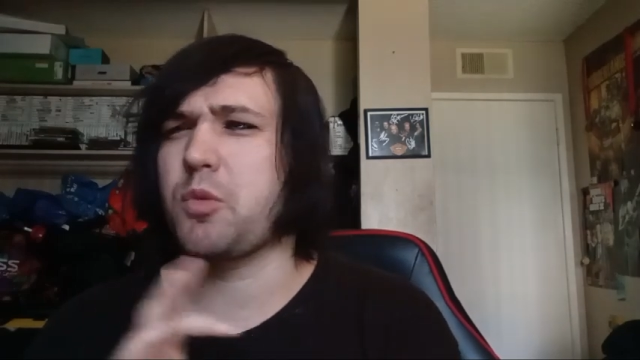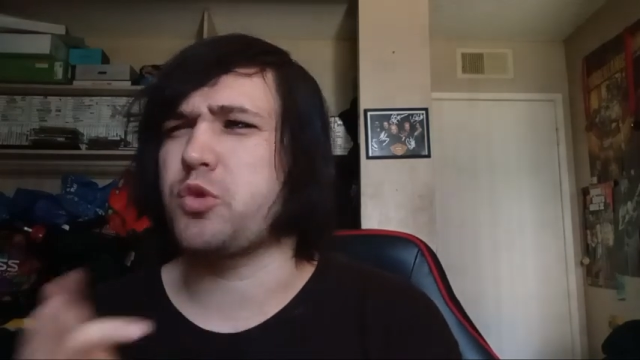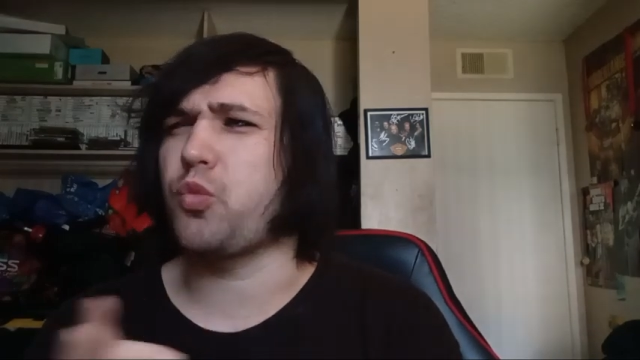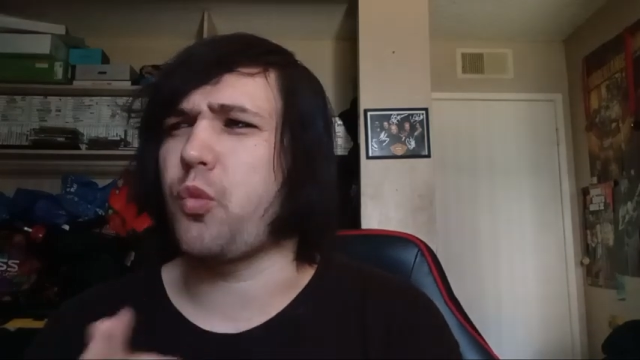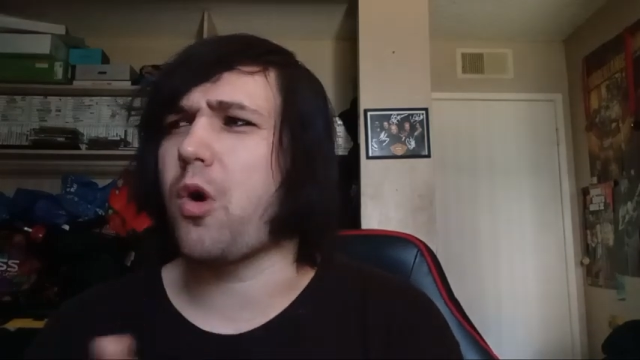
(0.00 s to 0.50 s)

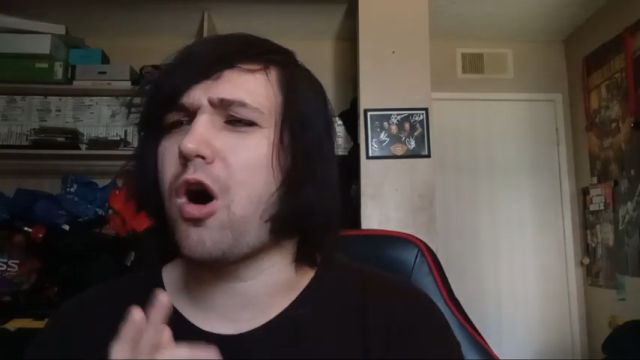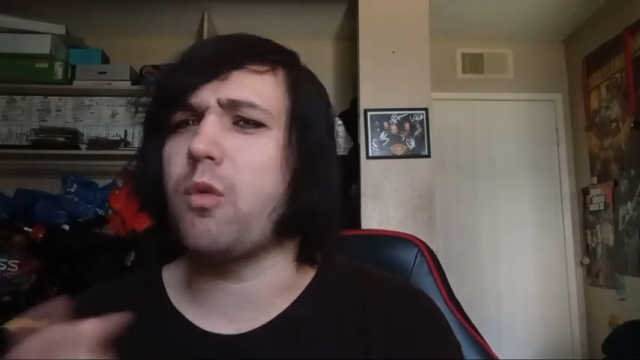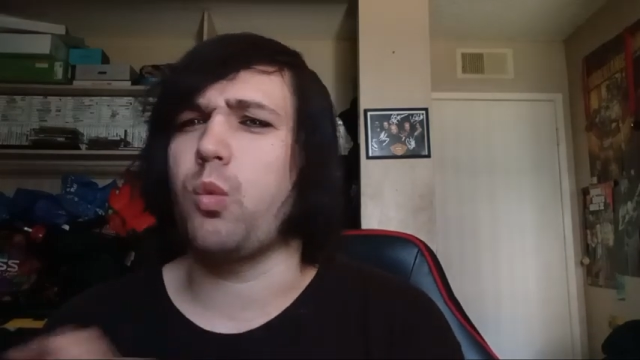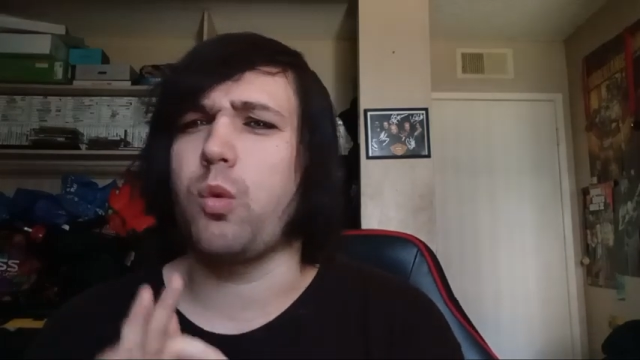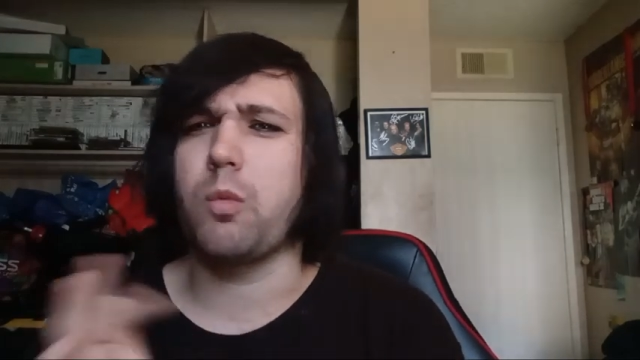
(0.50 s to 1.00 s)

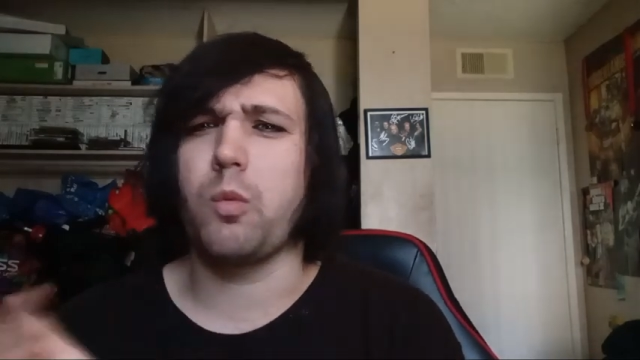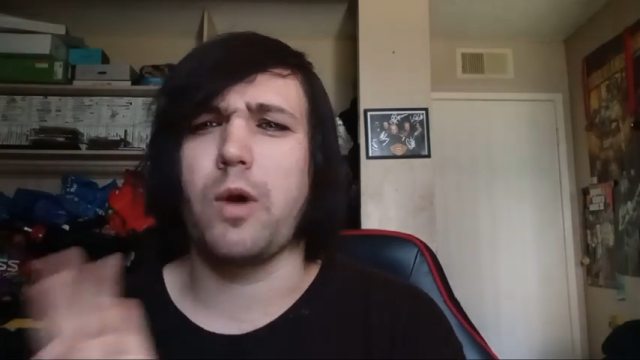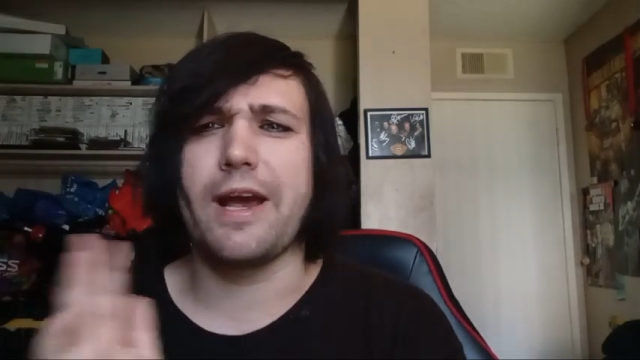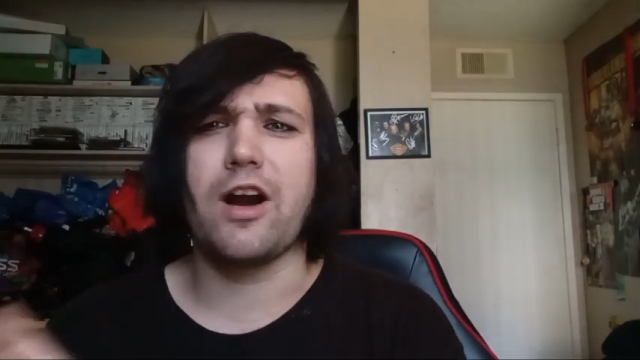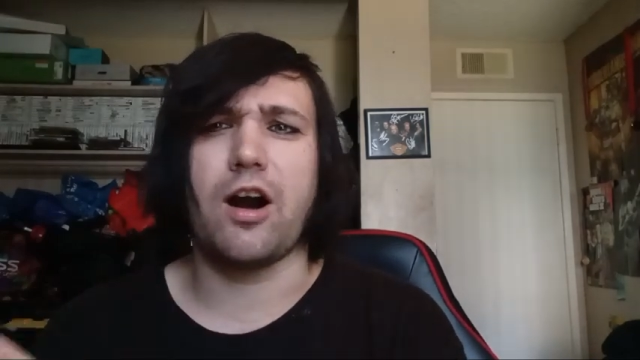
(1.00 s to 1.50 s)
was
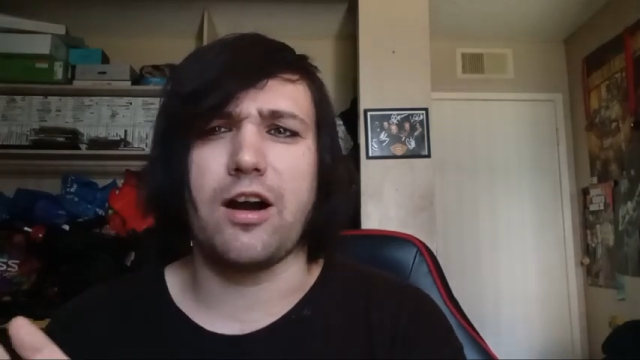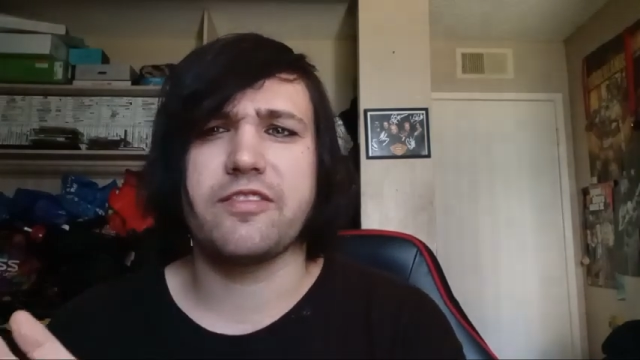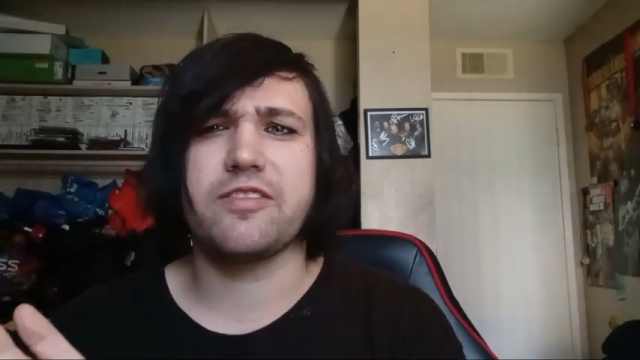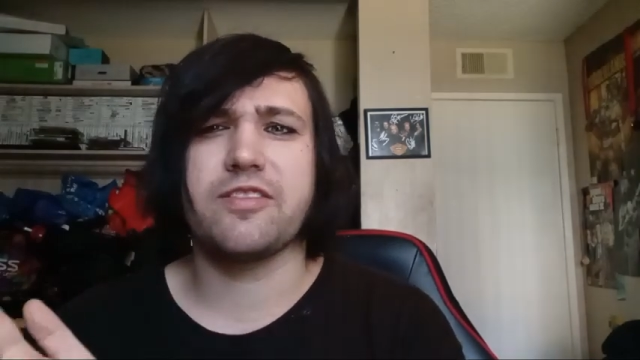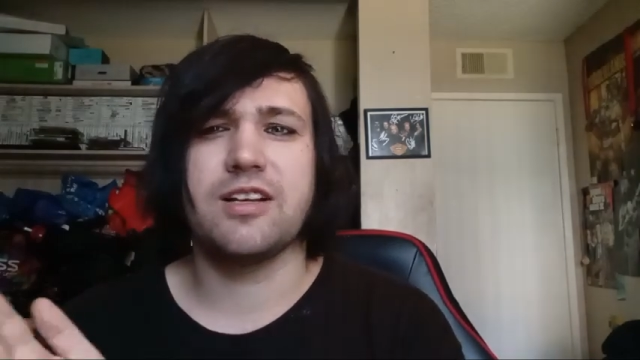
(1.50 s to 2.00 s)
way
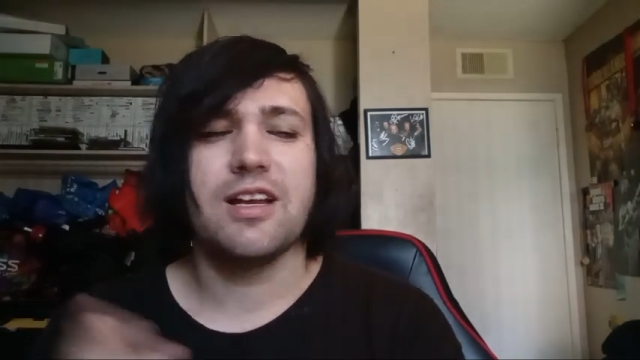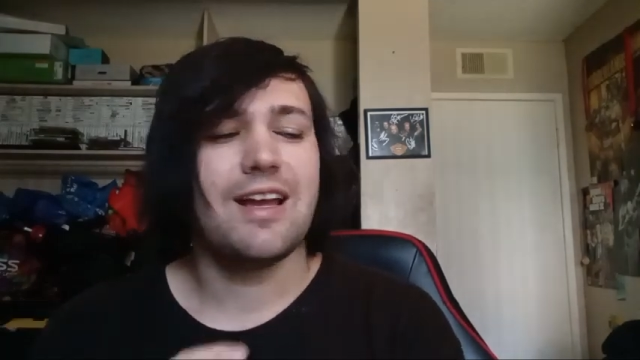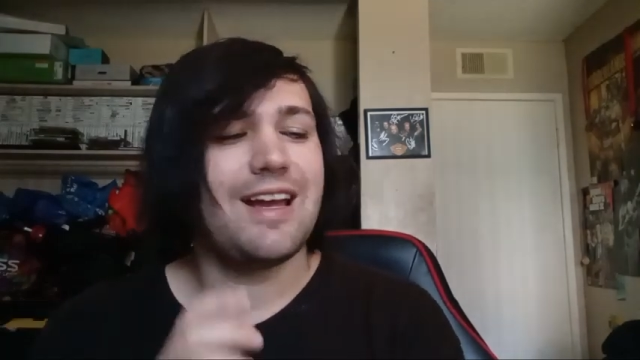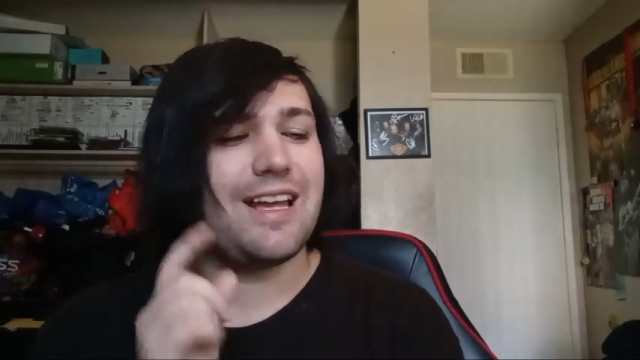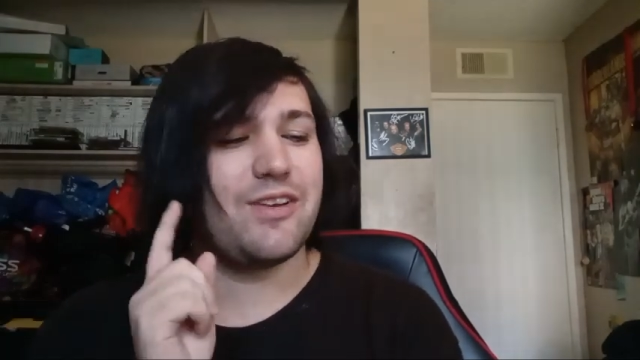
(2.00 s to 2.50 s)
off.
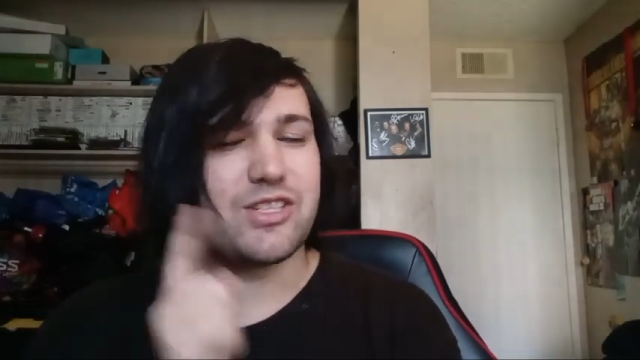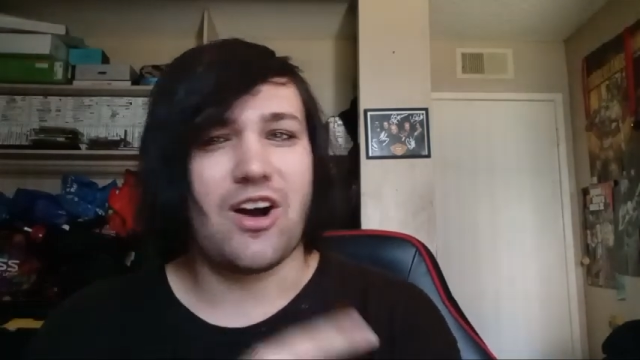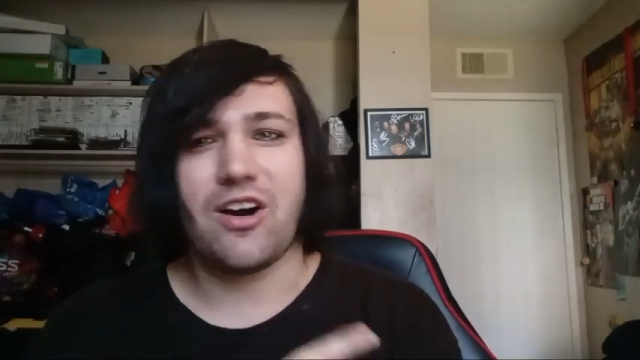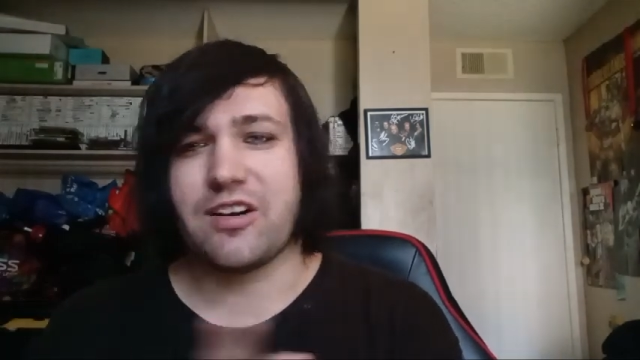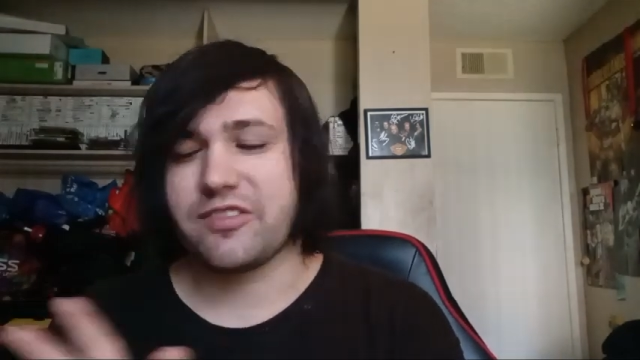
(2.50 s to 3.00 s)
It was
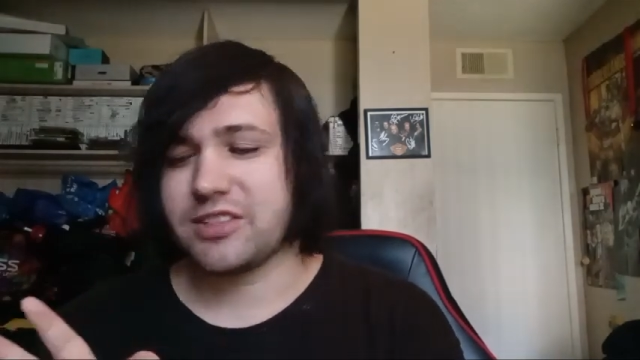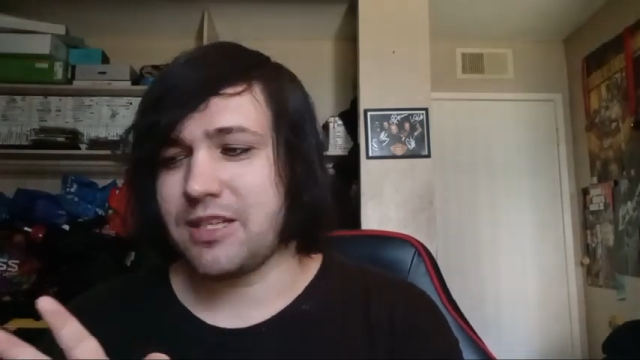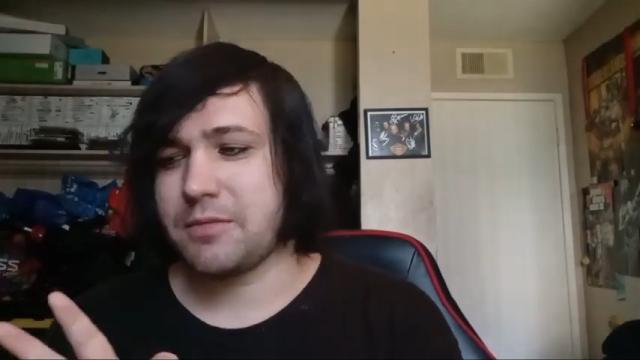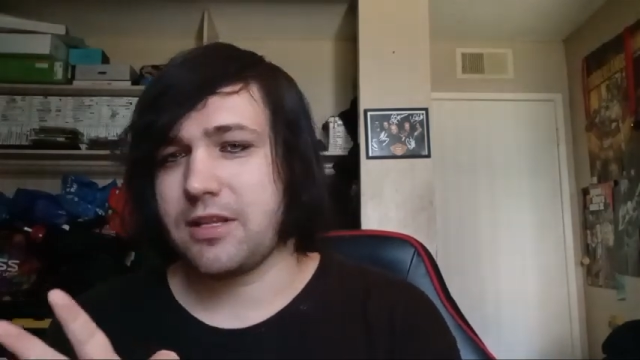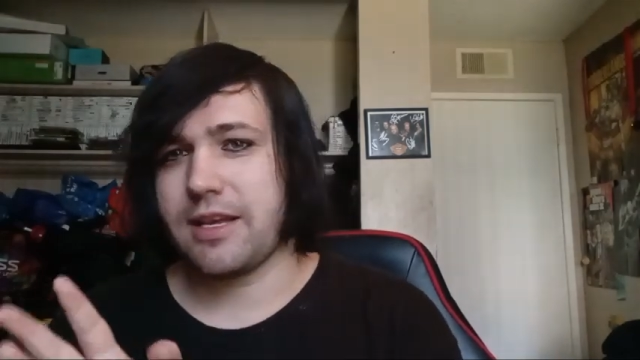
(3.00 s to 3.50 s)
off or
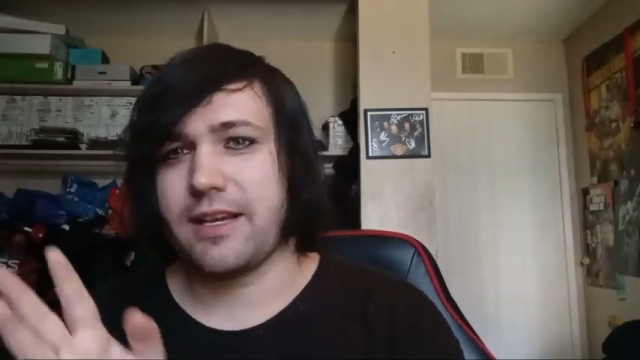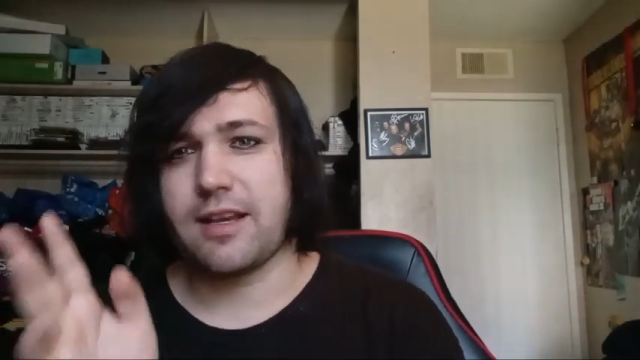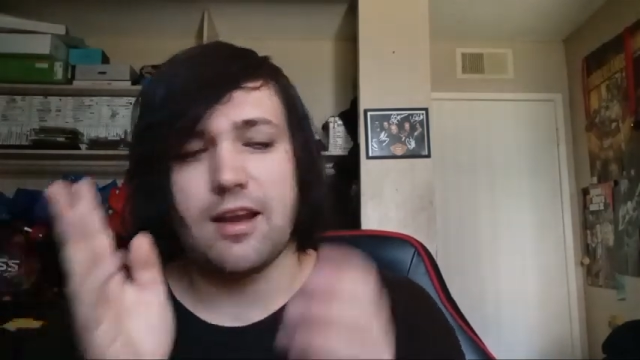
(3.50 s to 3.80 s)
something like.